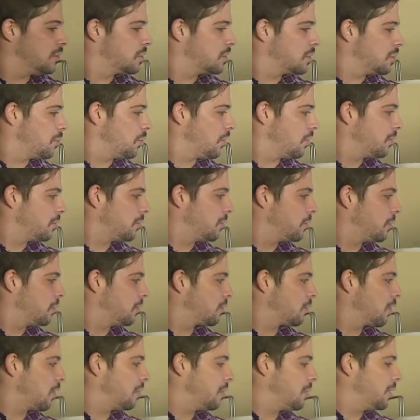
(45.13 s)
Just a brief
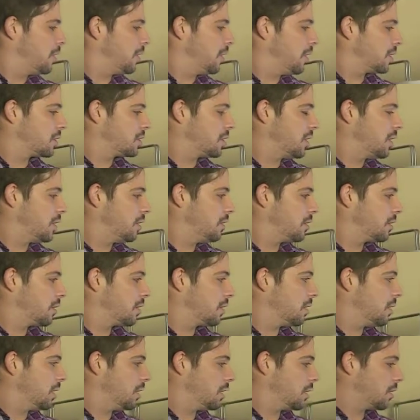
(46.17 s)
review of carbon dioxide.
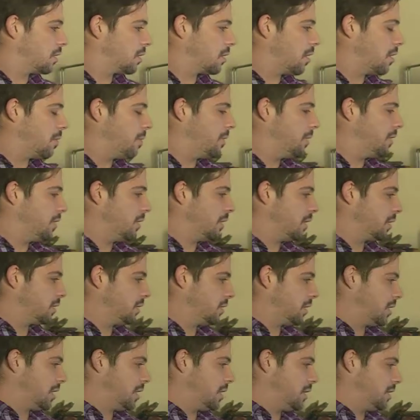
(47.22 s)
Carbon
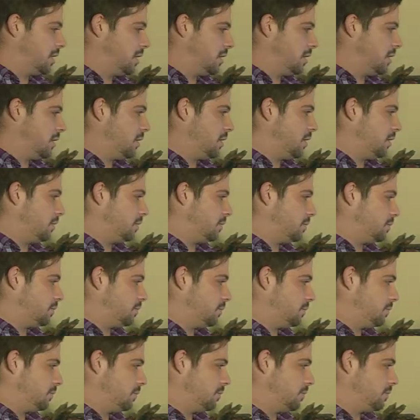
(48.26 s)
dioxide
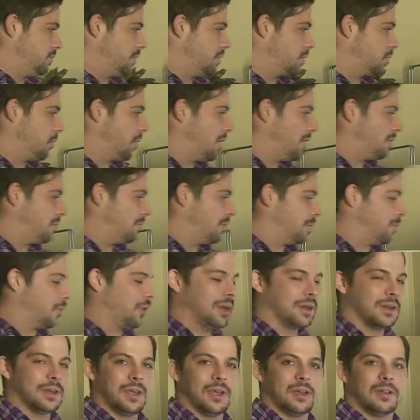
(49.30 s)
is created from the
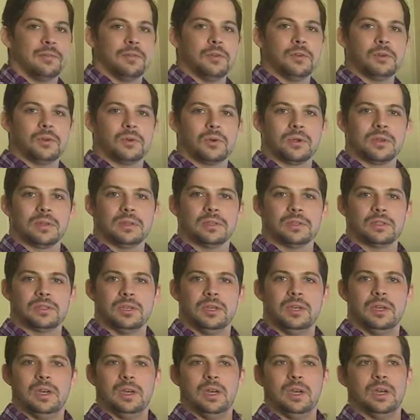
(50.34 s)
breakdown of
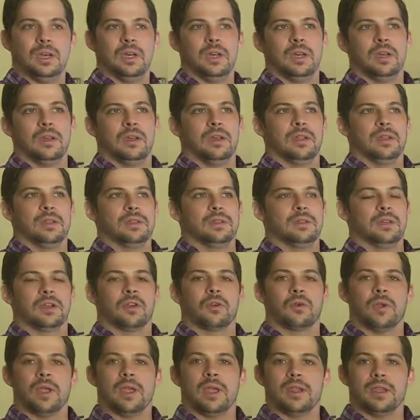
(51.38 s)
nutrients to
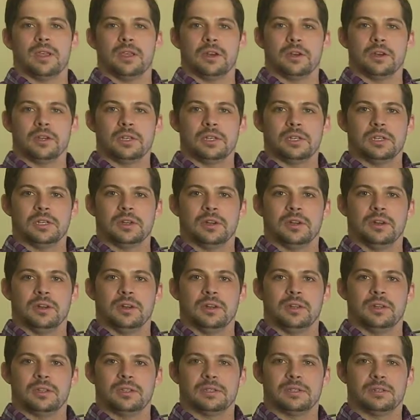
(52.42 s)
create energy, or
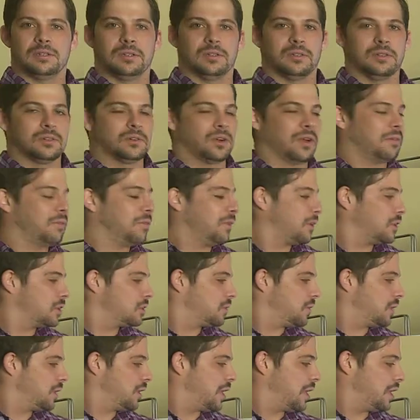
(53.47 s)
adenosine
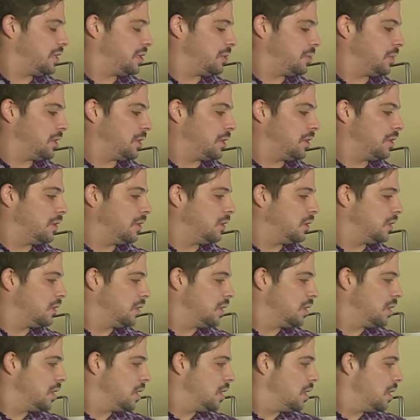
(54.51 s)
triphosphate, ATP.
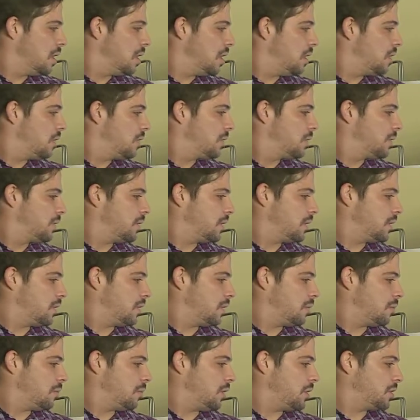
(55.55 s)
The
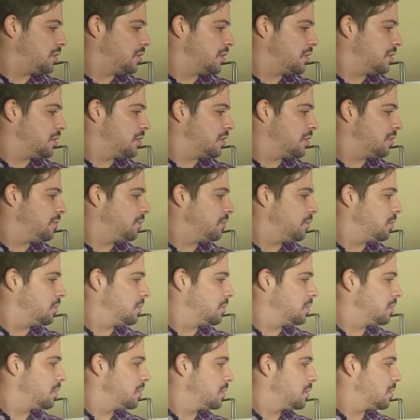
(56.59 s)
process is
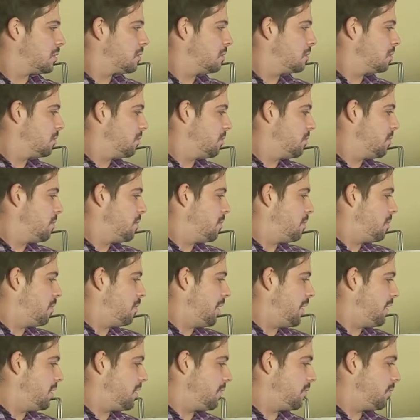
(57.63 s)
influenced
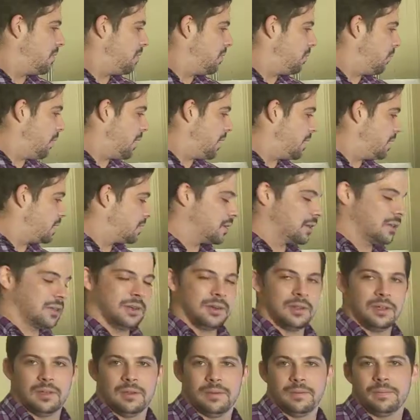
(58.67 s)
by different rates that
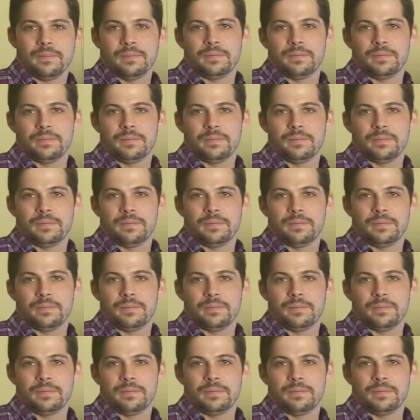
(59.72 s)
can